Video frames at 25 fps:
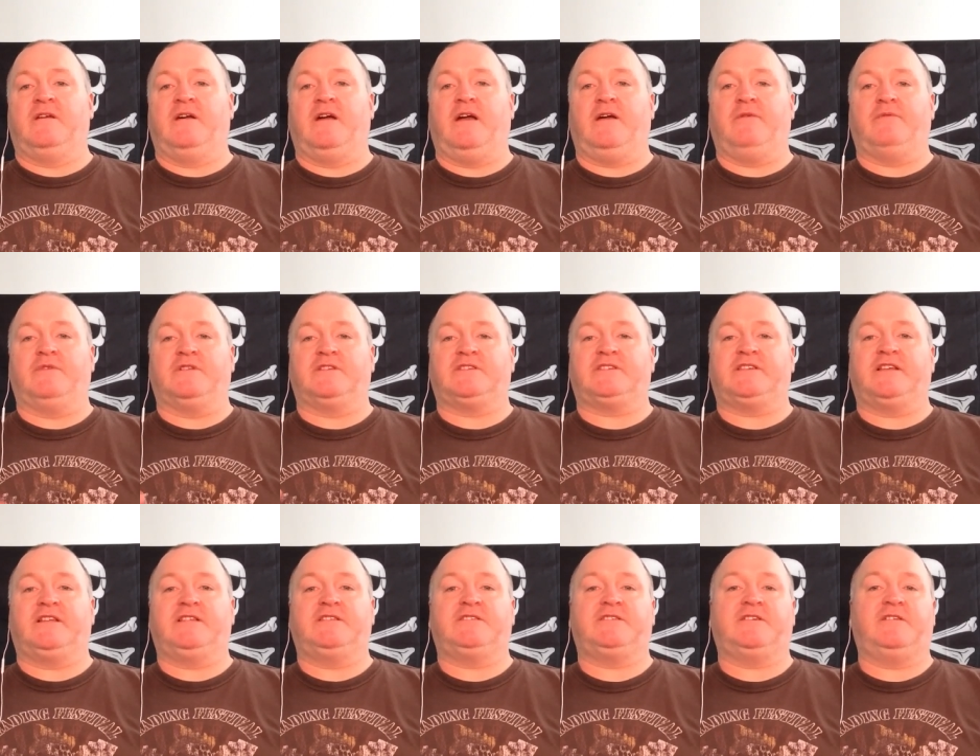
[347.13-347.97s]
I will
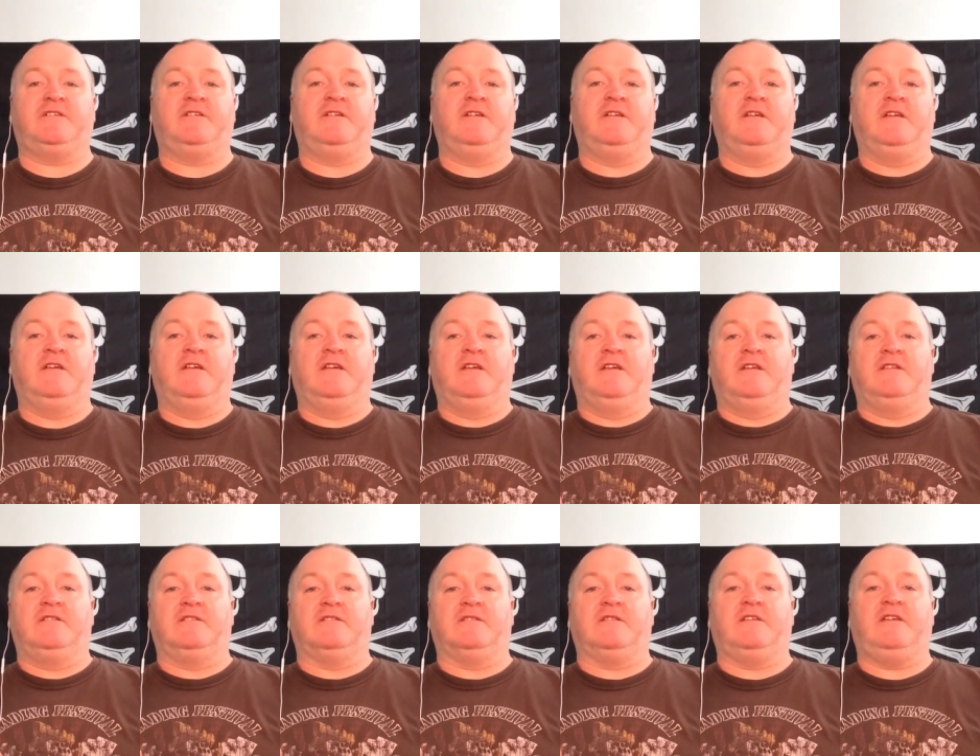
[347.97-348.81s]
censor,
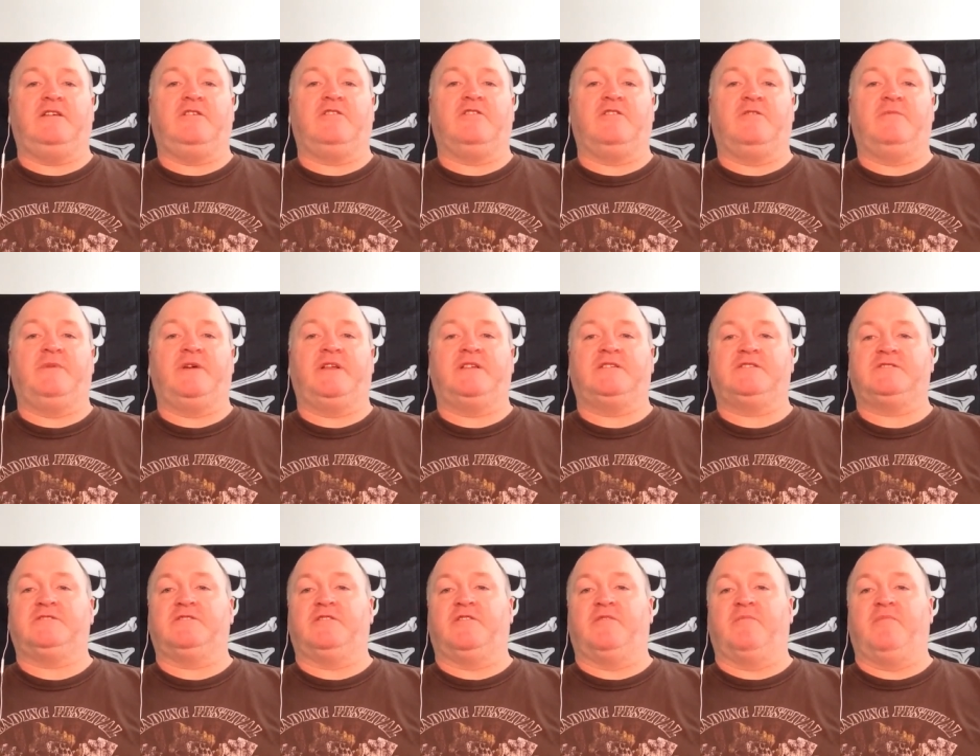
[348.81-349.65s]
delete
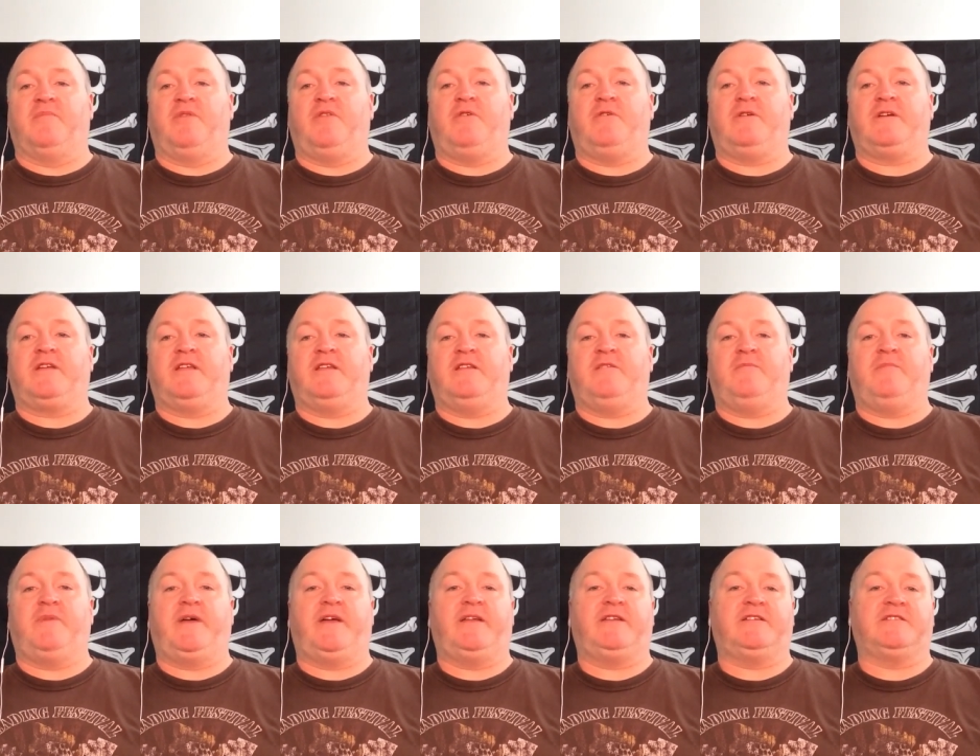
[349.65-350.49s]
comments, or block
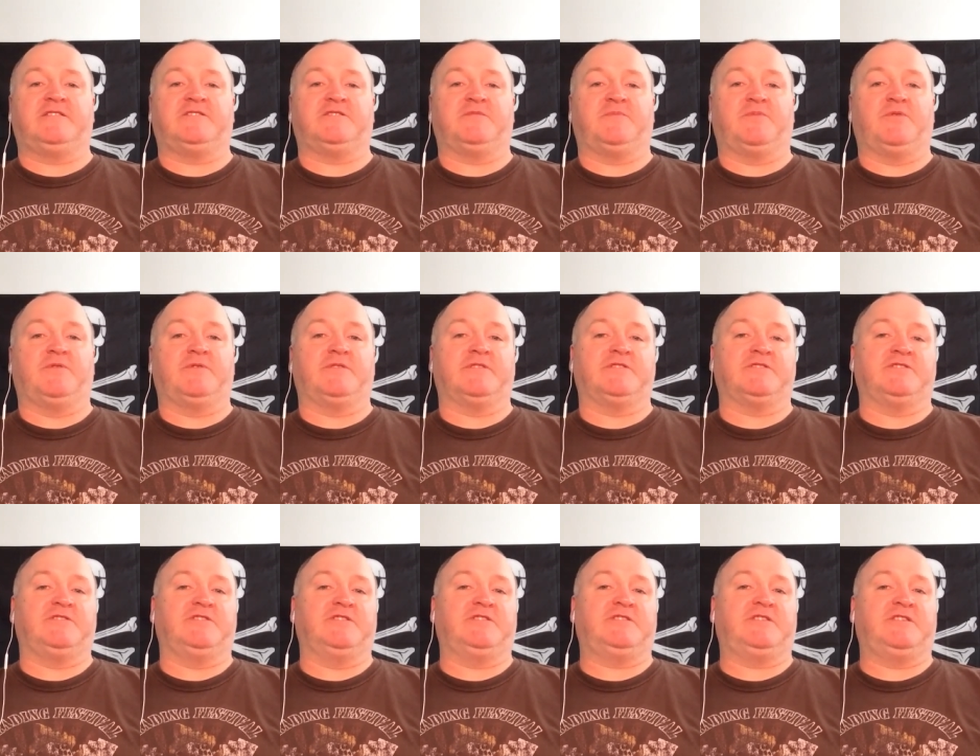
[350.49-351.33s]
independent supporters
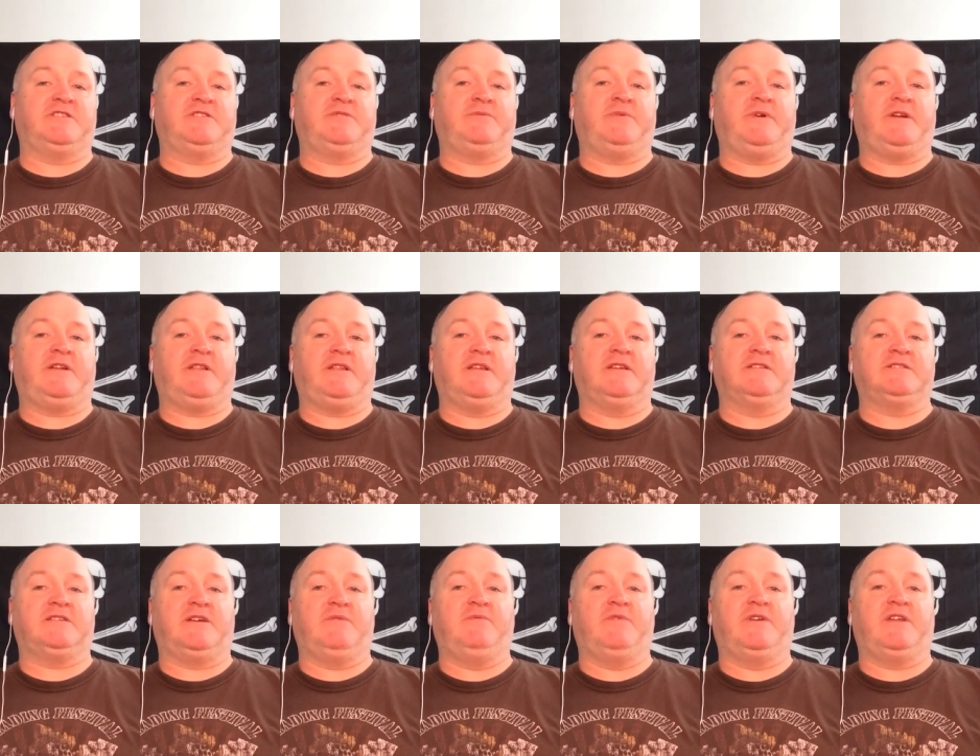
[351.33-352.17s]
just as quickly
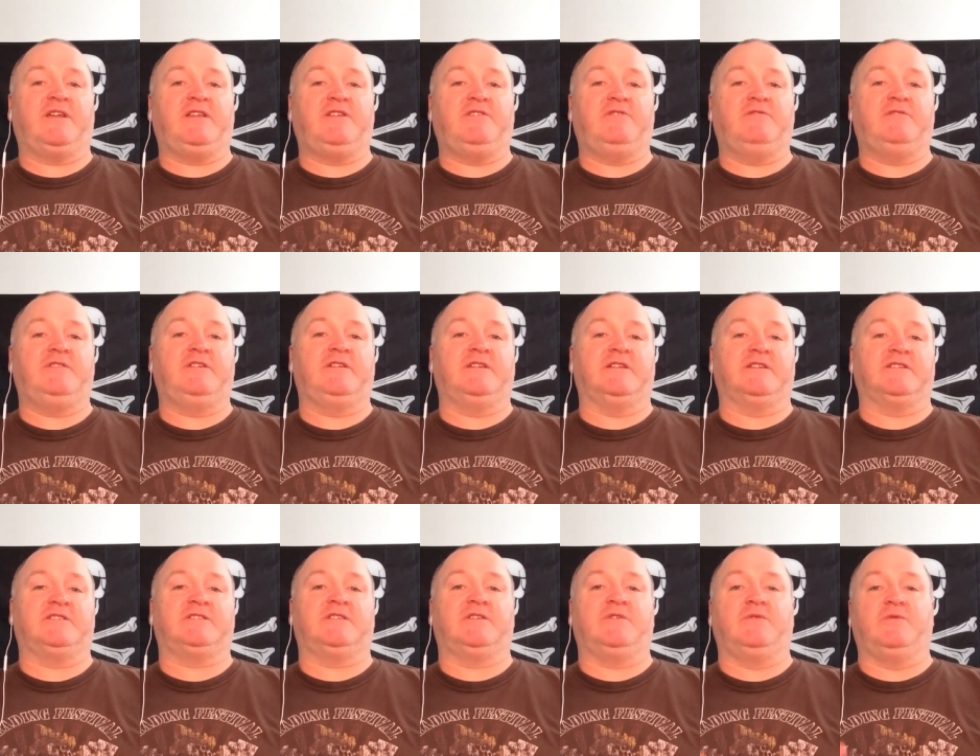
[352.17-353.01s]
as I would a
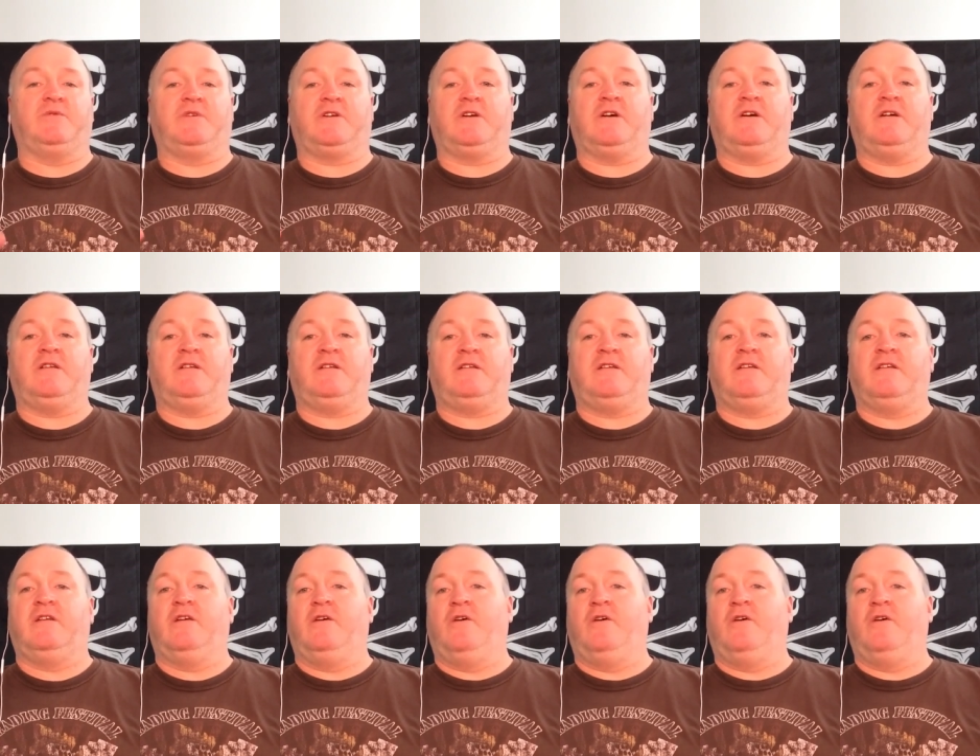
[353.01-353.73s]
unionist who can't